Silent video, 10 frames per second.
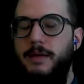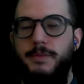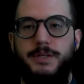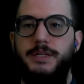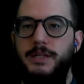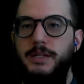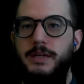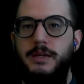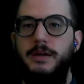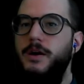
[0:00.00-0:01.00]
B, C,
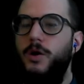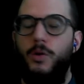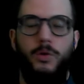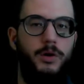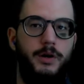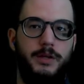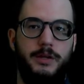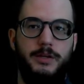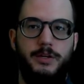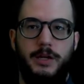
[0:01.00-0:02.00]
D, or
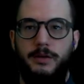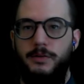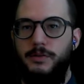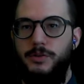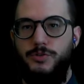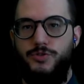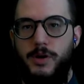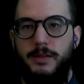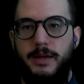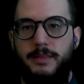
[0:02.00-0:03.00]
you can
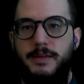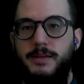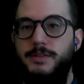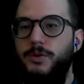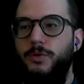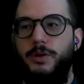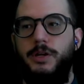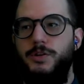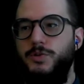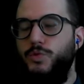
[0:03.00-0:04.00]
draw it like this, or you
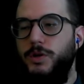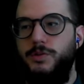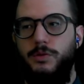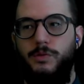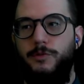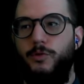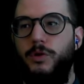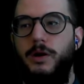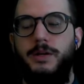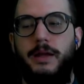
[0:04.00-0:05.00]
can use 1, 2, 3,
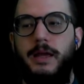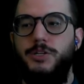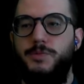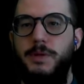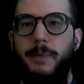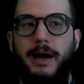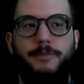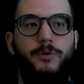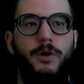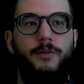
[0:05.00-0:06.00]
4. Again, just be
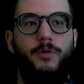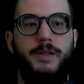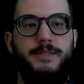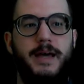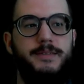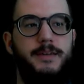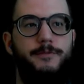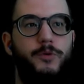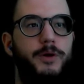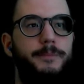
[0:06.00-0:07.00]
mindful of what it's asking
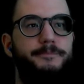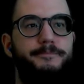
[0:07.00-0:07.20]
for.